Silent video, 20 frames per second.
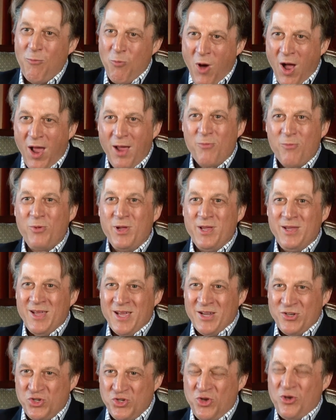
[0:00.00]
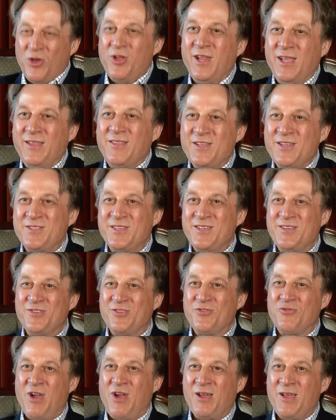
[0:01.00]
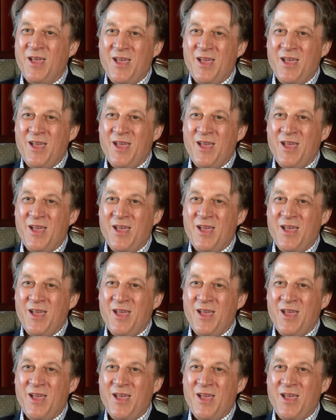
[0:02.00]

Why aren't we turning this into a drug?